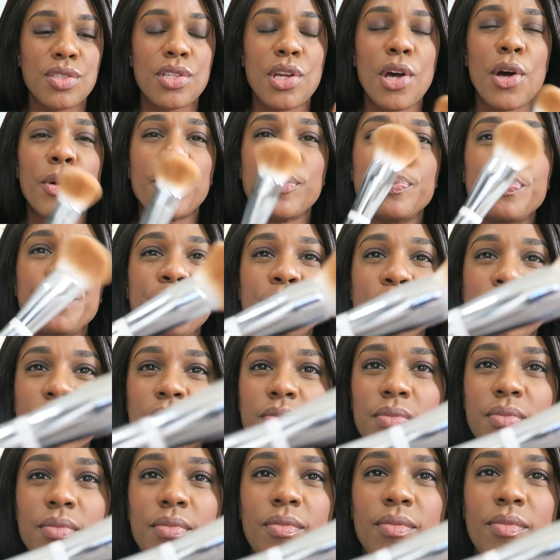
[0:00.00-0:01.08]
So
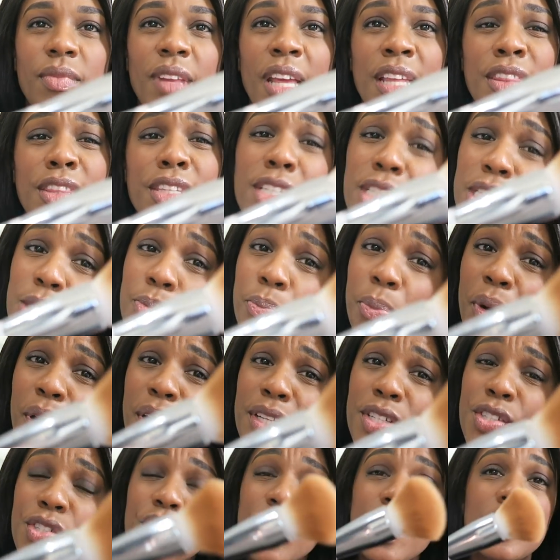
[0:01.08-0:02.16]
this
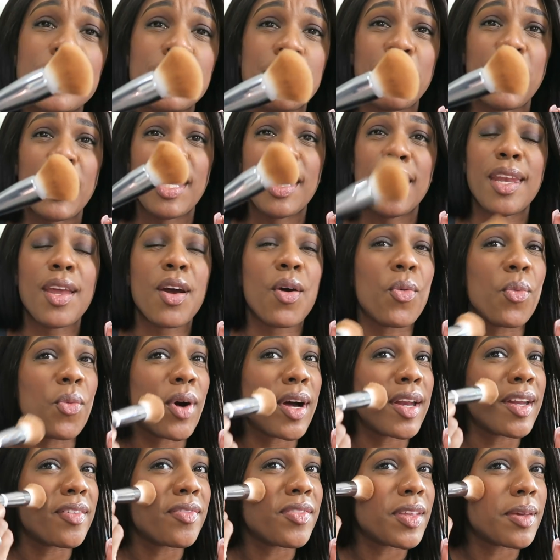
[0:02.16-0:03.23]
brush has been
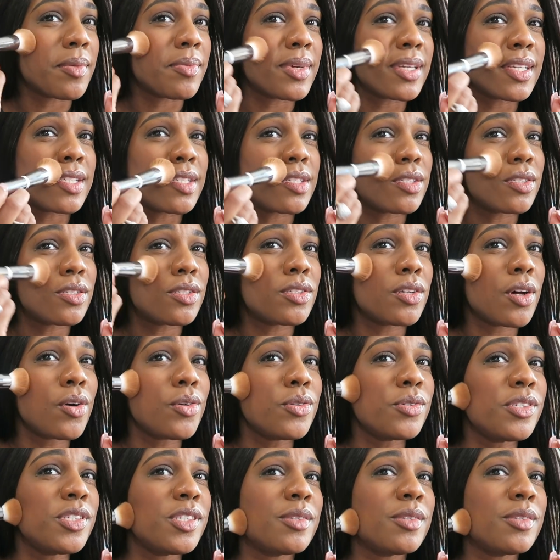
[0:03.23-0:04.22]
one of them it's so